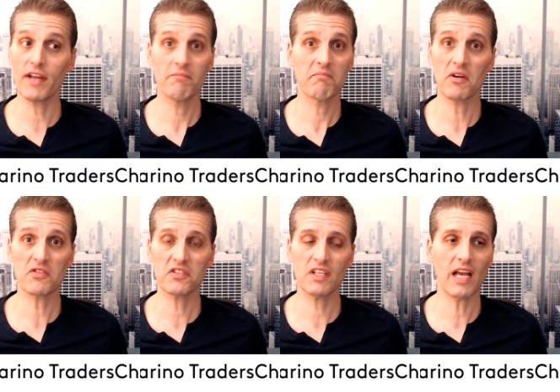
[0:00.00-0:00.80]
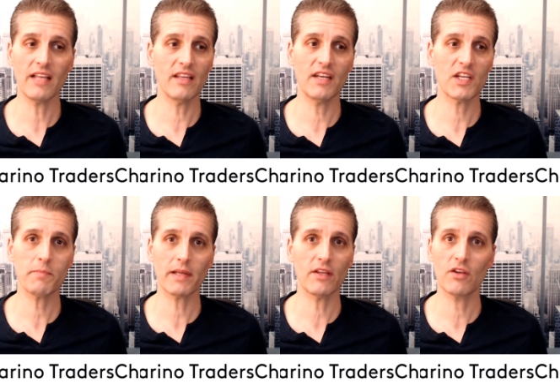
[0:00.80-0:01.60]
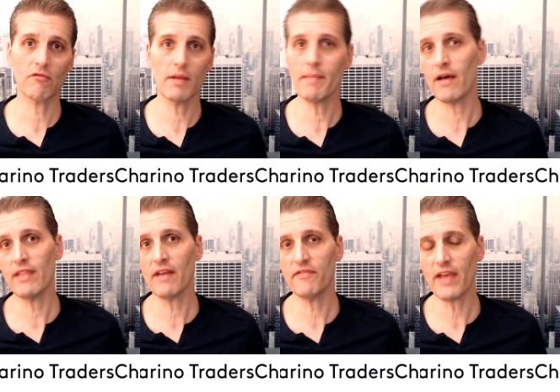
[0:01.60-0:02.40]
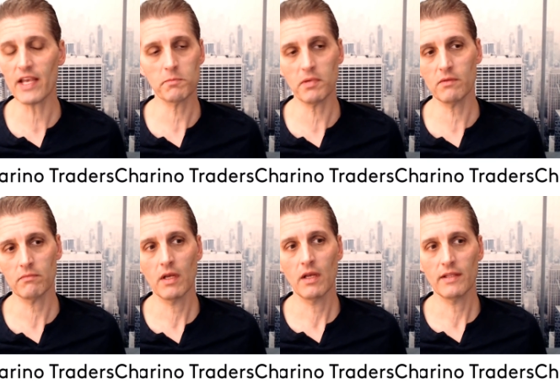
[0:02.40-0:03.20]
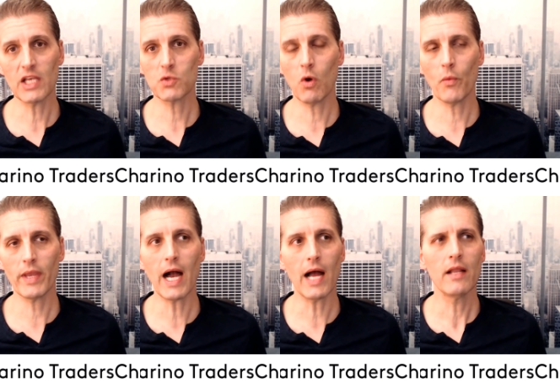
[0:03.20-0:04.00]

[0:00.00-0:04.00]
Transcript: Personally, I didn't expect it to rebound that fast, but that's what we got.